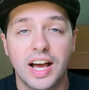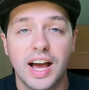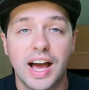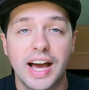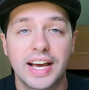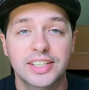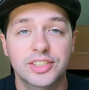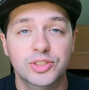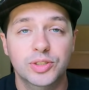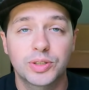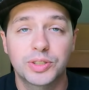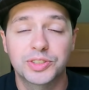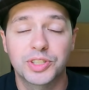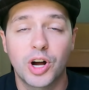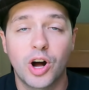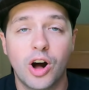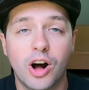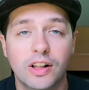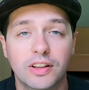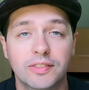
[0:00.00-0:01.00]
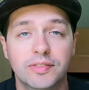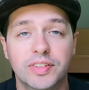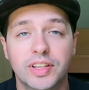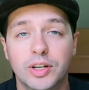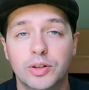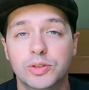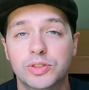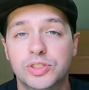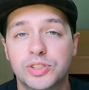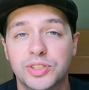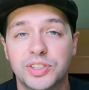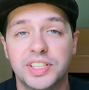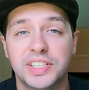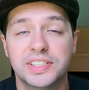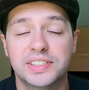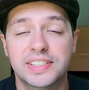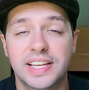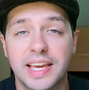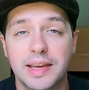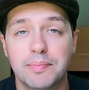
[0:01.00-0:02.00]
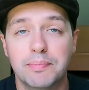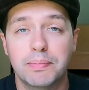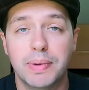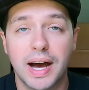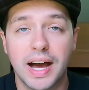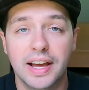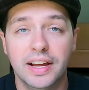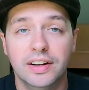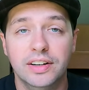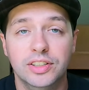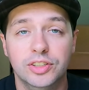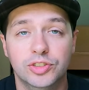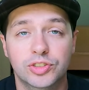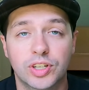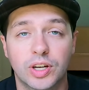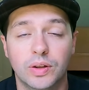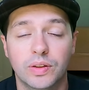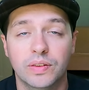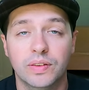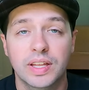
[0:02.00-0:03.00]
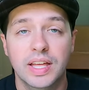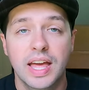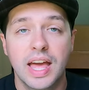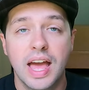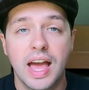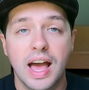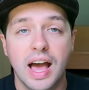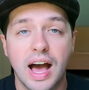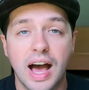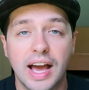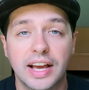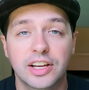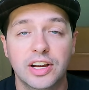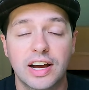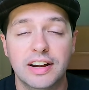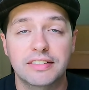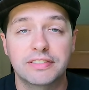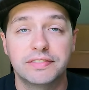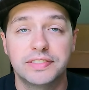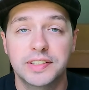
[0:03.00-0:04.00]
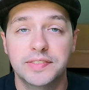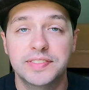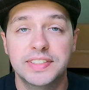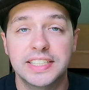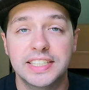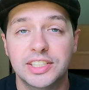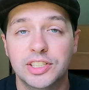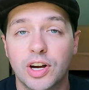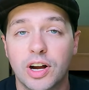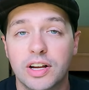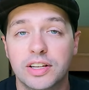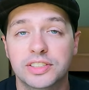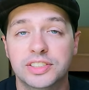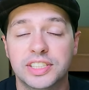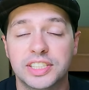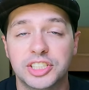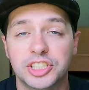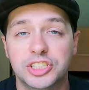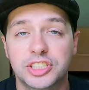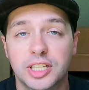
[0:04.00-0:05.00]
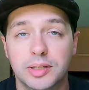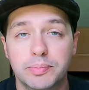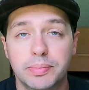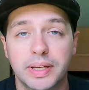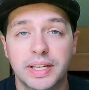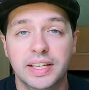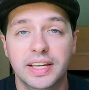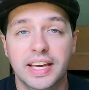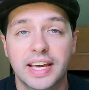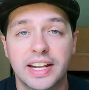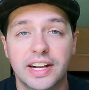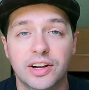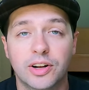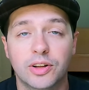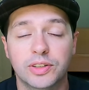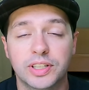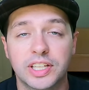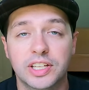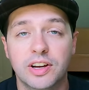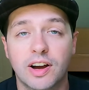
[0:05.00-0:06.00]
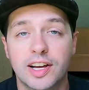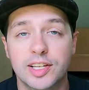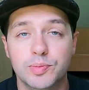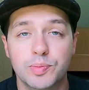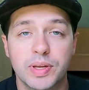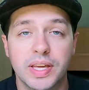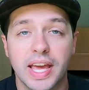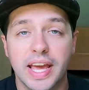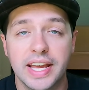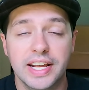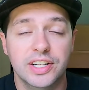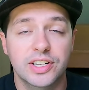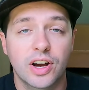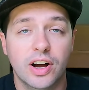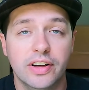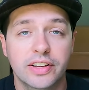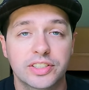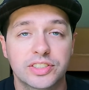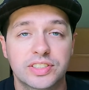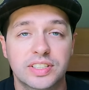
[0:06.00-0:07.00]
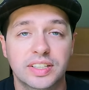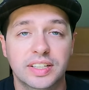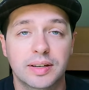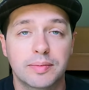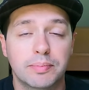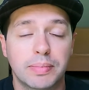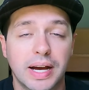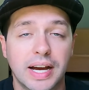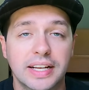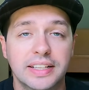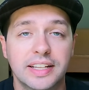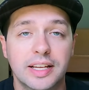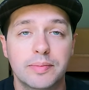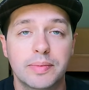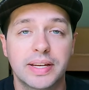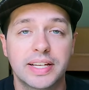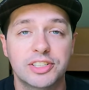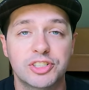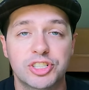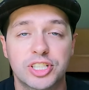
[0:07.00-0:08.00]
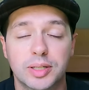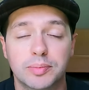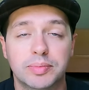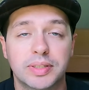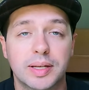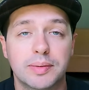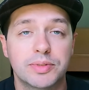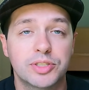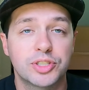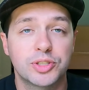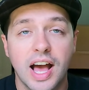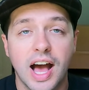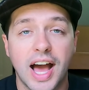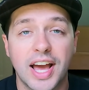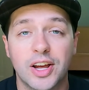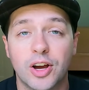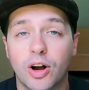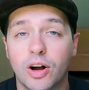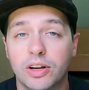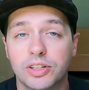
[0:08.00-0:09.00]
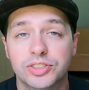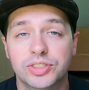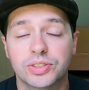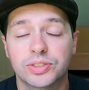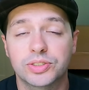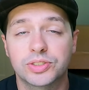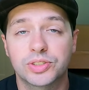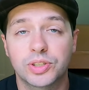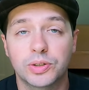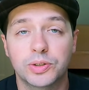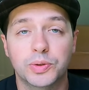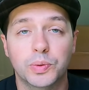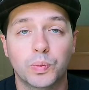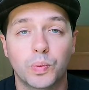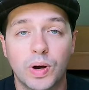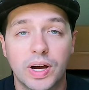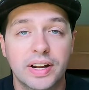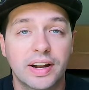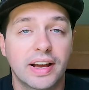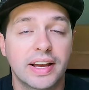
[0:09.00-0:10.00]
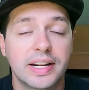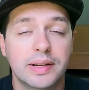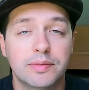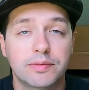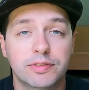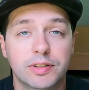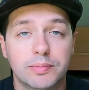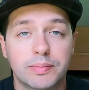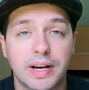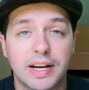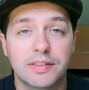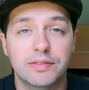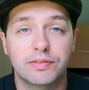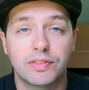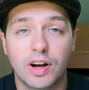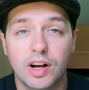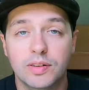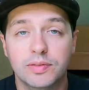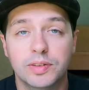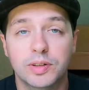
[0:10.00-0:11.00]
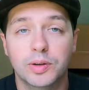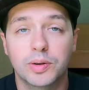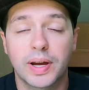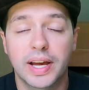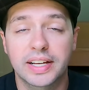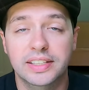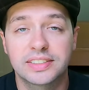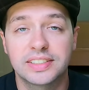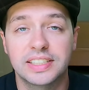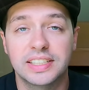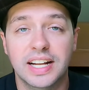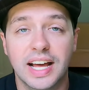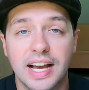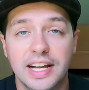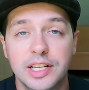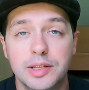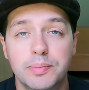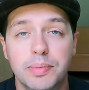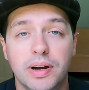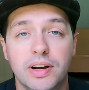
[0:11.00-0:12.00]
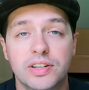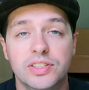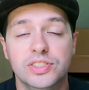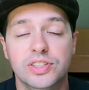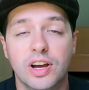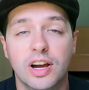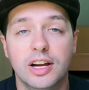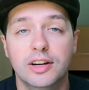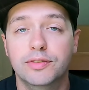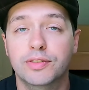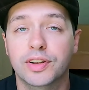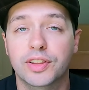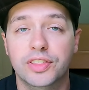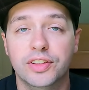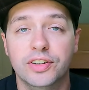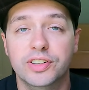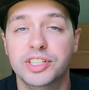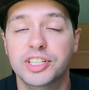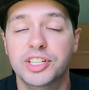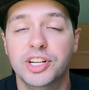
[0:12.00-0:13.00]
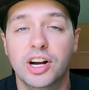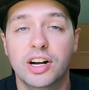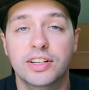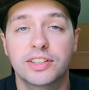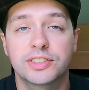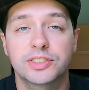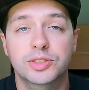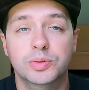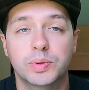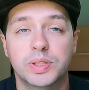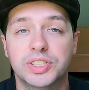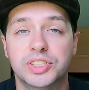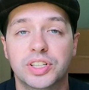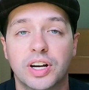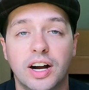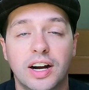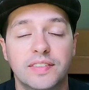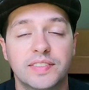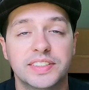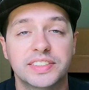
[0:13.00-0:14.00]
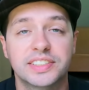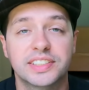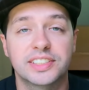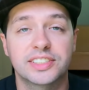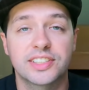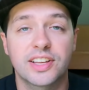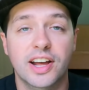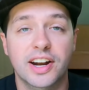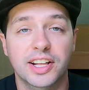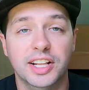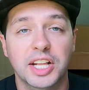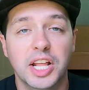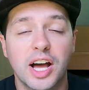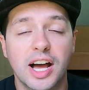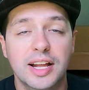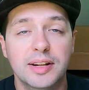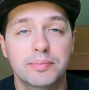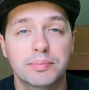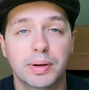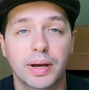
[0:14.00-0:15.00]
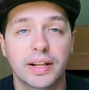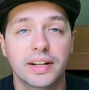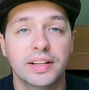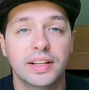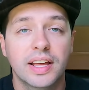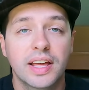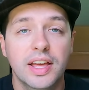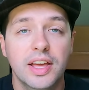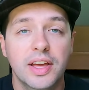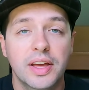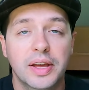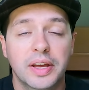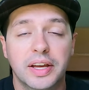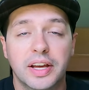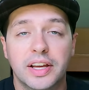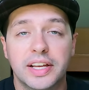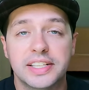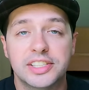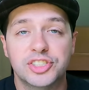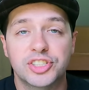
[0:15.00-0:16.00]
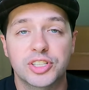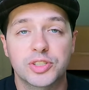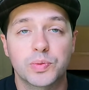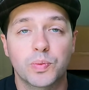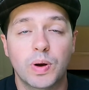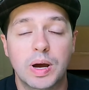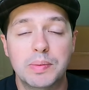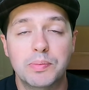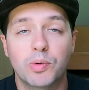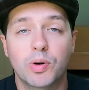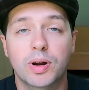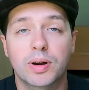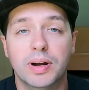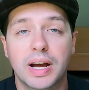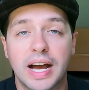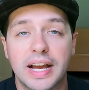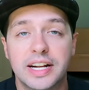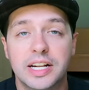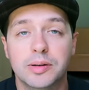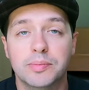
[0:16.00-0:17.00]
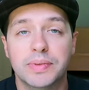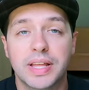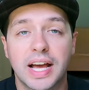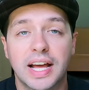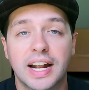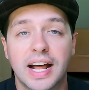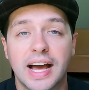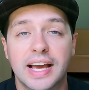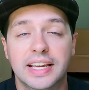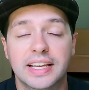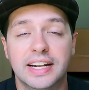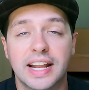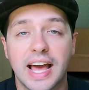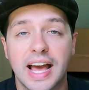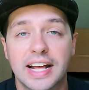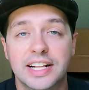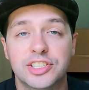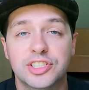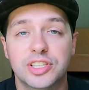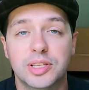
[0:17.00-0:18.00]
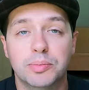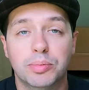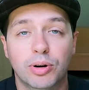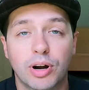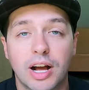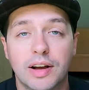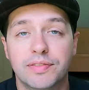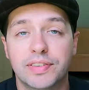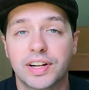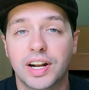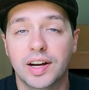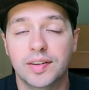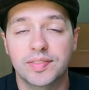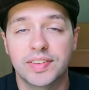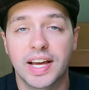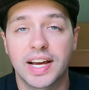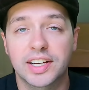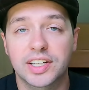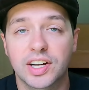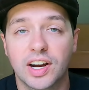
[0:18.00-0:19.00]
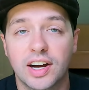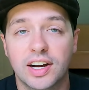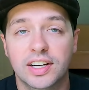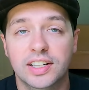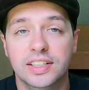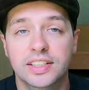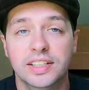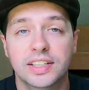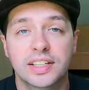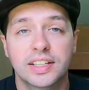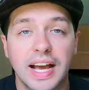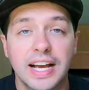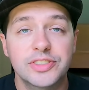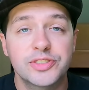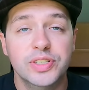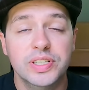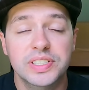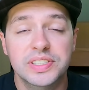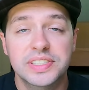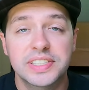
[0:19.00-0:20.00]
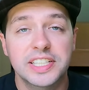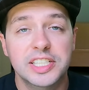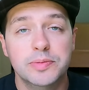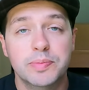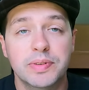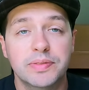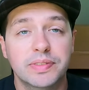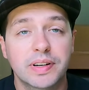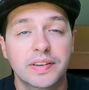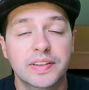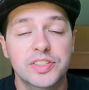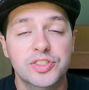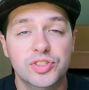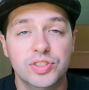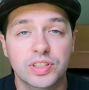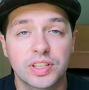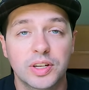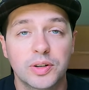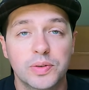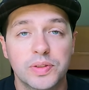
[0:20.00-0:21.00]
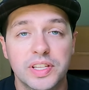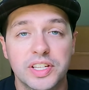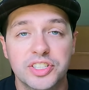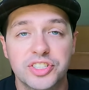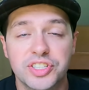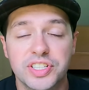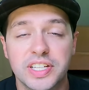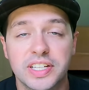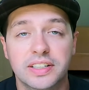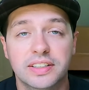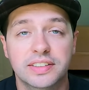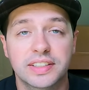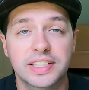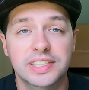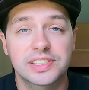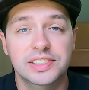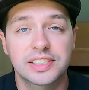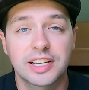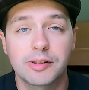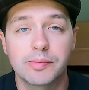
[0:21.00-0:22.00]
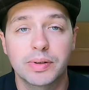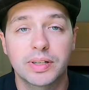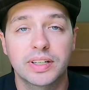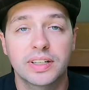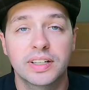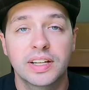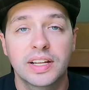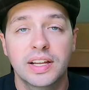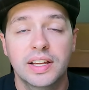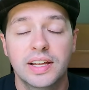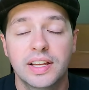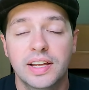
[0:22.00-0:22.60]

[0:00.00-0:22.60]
I sold all of those to the same buyer. So I got $15 in shipping, and it only cost me $8 to combine them and ship them. I also sold 1 item from my Volvo XC90 parts car for $30, which obviously is not a lot, but it's just one more item that I can add to the profit of that car. As you can see, it's been very slow this year, this summer.